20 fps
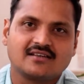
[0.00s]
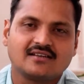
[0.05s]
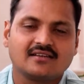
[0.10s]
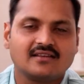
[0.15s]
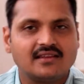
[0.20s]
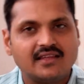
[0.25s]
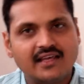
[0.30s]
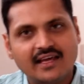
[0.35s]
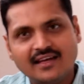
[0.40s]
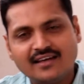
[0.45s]

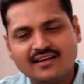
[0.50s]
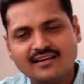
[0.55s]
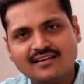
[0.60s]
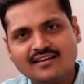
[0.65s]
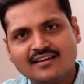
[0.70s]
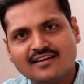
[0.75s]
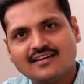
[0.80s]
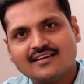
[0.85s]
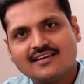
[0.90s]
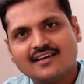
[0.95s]
Then
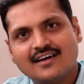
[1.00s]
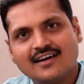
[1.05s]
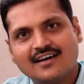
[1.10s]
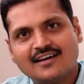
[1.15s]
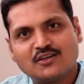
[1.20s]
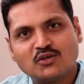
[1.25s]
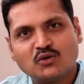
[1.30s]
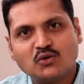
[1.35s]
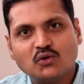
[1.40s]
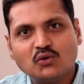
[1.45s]

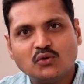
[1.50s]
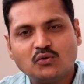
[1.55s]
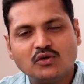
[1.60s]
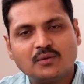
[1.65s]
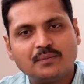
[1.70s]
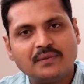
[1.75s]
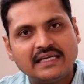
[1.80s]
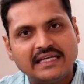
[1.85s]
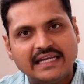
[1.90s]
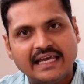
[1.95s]
Guru would
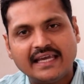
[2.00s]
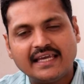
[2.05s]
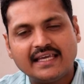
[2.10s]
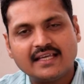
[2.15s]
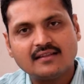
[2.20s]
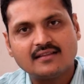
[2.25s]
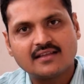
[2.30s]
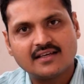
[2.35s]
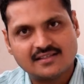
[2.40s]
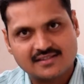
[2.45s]
be
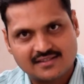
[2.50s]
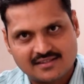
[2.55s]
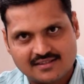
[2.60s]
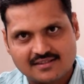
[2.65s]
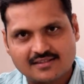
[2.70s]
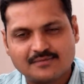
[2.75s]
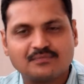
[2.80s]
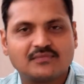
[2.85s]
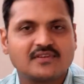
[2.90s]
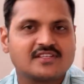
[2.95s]
taking this